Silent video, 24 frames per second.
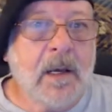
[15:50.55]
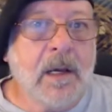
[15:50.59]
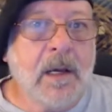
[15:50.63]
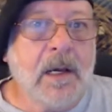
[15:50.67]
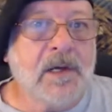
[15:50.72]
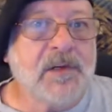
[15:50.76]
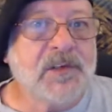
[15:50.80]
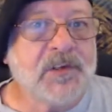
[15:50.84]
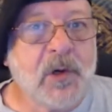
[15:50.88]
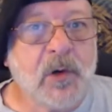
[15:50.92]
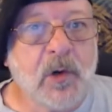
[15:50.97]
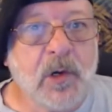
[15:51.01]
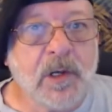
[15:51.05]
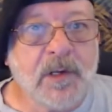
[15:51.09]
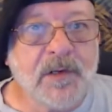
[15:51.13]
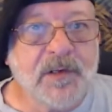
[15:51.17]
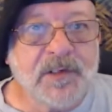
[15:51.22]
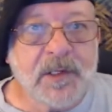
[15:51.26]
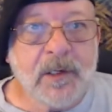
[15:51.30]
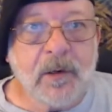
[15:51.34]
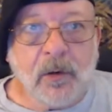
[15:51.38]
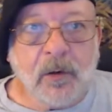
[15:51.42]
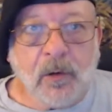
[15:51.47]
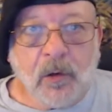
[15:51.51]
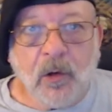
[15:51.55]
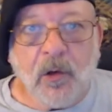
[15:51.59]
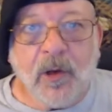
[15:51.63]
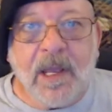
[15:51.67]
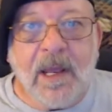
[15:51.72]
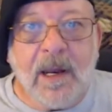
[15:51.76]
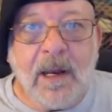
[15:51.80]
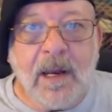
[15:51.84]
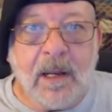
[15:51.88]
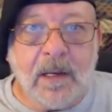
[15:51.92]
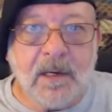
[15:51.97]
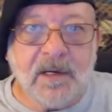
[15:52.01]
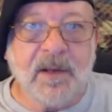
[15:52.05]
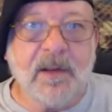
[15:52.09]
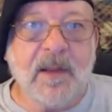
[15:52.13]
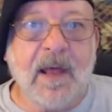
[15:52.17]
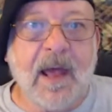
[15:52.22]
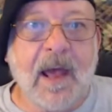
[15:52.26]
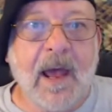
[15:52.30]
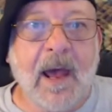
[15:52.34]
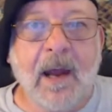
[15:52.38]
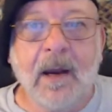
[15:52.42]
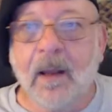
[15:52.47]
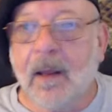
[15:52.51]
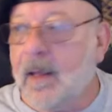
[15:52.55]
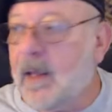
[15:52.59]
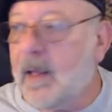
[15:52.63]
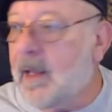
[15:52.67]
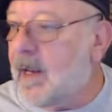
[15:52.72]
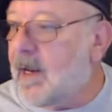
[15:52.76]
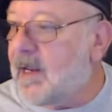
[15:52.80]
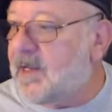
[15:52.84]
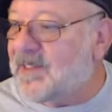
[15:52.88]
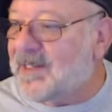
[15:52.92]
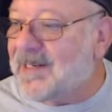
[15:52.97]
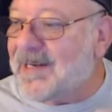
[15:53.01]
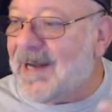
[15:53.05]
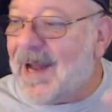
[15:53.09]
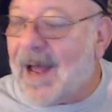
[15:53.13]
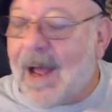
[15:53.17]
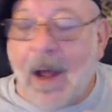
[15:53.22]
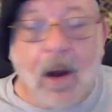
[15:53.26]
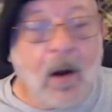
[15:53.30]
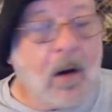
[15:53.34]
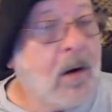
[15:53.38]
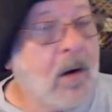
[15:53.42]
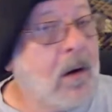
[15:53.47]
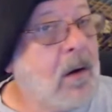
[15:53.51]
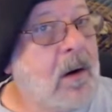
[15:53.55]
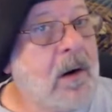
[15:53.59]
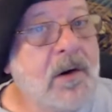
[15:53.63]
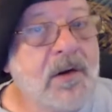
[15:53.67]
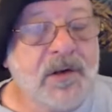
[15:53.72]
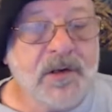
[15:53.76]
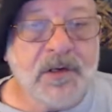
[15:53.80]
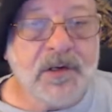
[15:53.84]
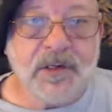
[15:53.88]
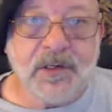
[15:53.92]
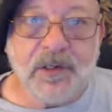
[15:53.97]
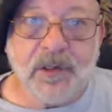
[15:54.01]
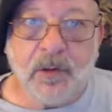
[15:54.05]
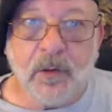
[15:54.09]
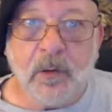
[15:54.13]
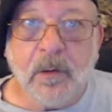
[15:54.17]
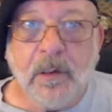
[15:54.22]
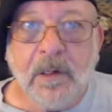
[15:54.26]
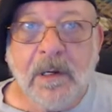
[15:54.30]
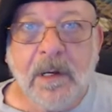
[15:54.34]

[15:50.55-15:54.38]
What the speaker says: And so consider looking into that. It is not hard to do.